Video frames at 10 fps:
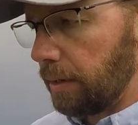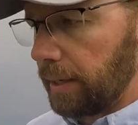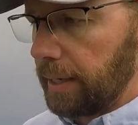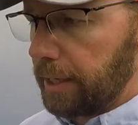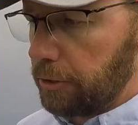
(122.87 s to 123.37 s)
are
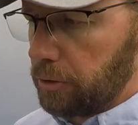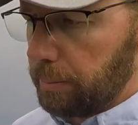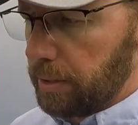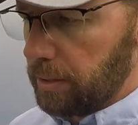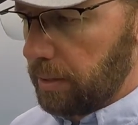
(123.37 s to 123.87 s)
going to
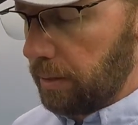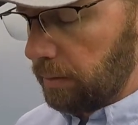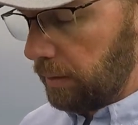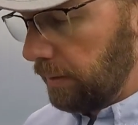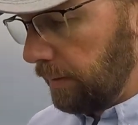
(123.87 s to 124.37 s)
contribute to
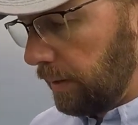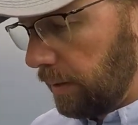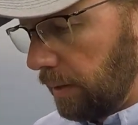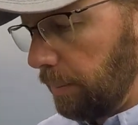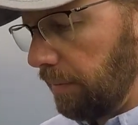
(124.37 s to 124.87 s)
yield
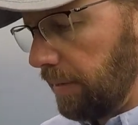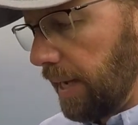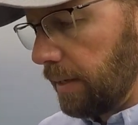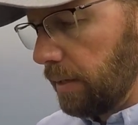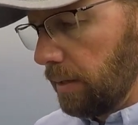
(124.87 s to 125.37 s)
above
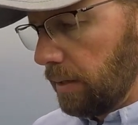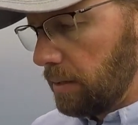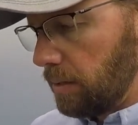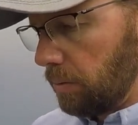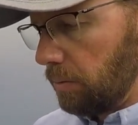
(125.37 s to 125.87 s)
that.
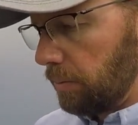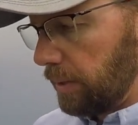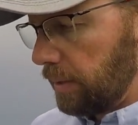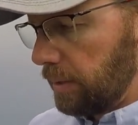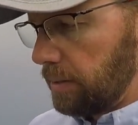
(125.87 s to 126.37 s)
So we're
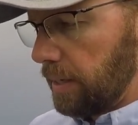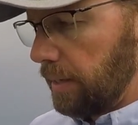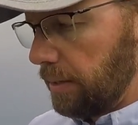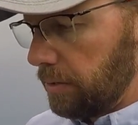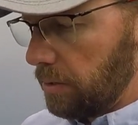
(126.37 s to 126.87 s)
going to say
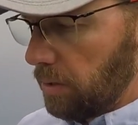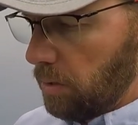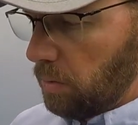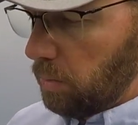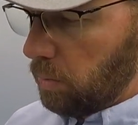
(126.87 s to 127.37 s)
there's
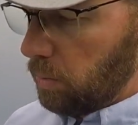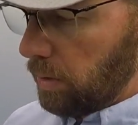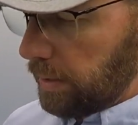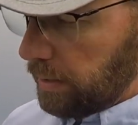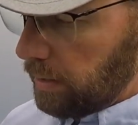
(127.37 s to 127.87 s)

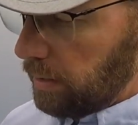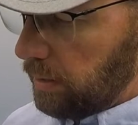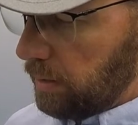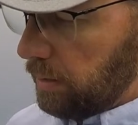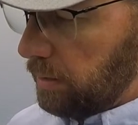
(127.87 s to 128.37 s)
1,
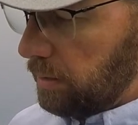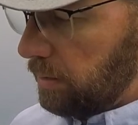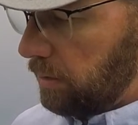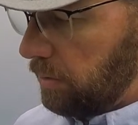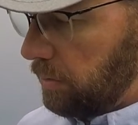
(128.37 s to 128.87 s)

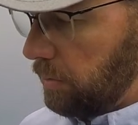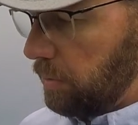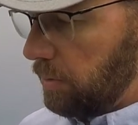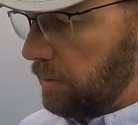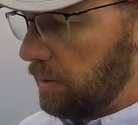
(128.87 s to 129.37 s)

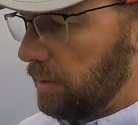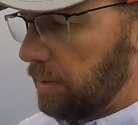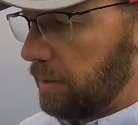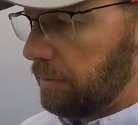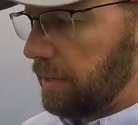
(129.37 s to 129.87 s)
2,
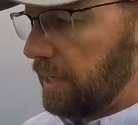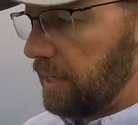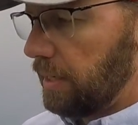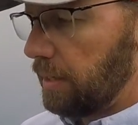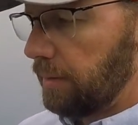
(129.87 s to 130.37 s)

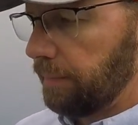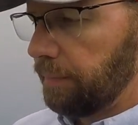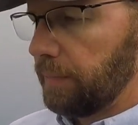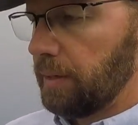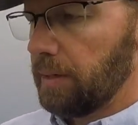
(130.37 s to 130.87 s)
3,
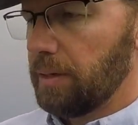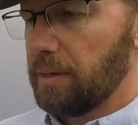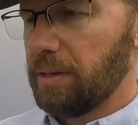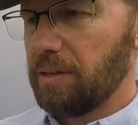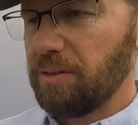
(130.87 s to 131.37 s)

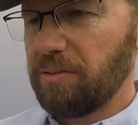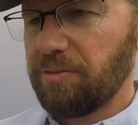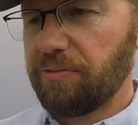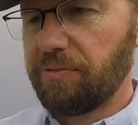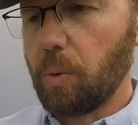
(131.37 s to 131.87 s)

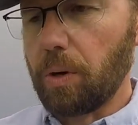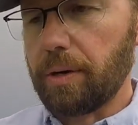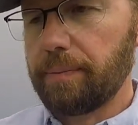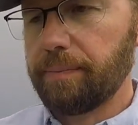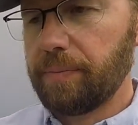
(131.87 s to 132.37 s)

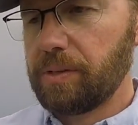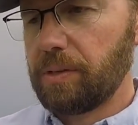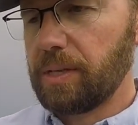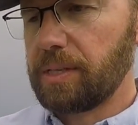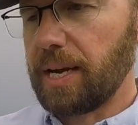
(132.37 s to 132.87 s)
4. So
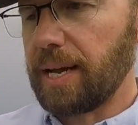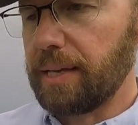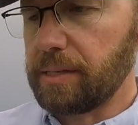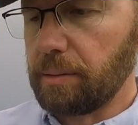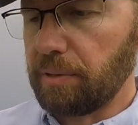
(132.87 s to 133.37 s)
this guy
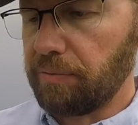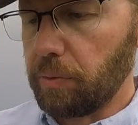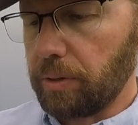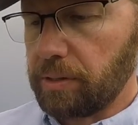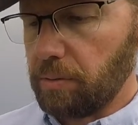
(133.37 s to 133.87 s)
is number
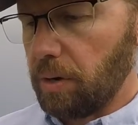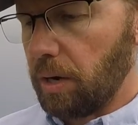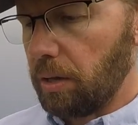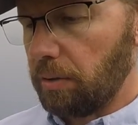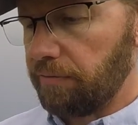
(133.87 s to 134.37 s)
4. So
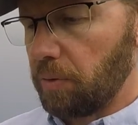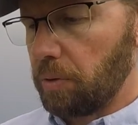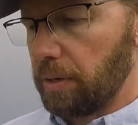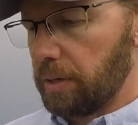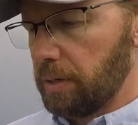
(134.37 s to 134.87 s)
all
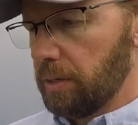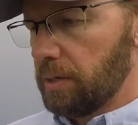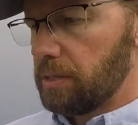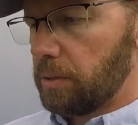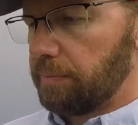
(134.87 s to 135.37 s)
4,
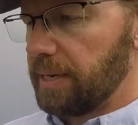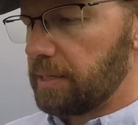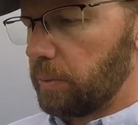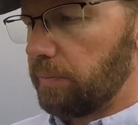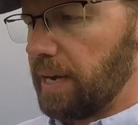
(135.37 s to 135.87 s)
so
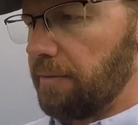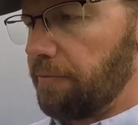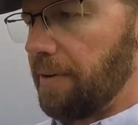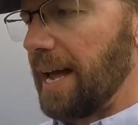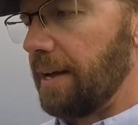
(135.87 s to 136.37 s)
basically we've got
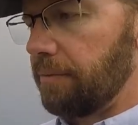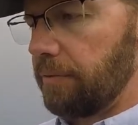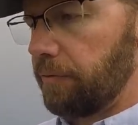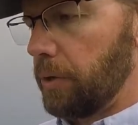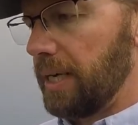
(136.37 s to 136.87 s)

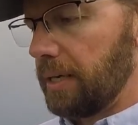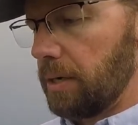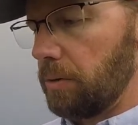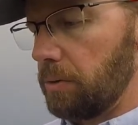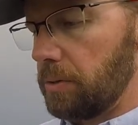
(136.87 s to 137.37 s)
5 fruiting
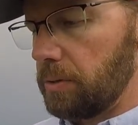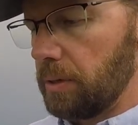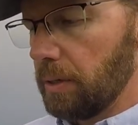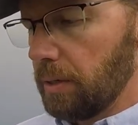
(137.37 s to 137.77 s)
nodes